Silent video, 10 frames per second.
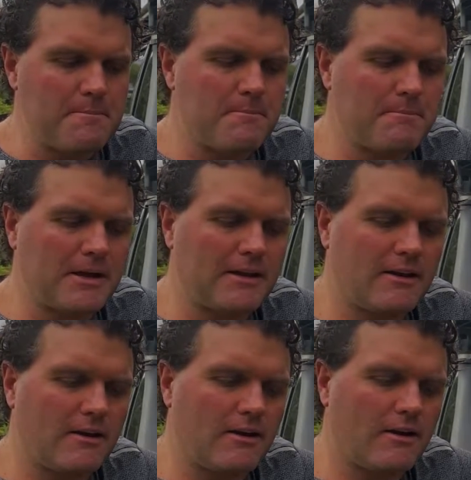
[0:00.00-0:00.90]
But
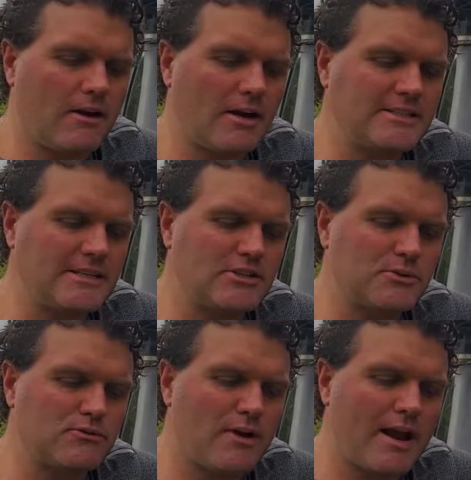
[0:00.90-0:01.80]
I did do
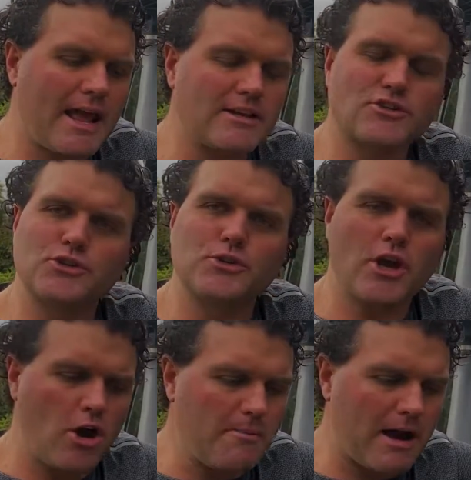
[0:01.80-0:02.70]
a run out to
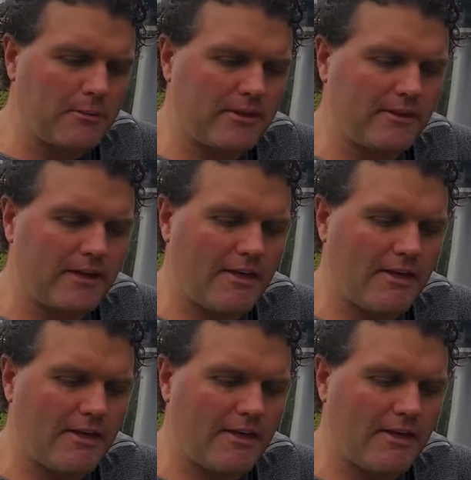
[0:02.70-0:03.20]
Cobar with it the other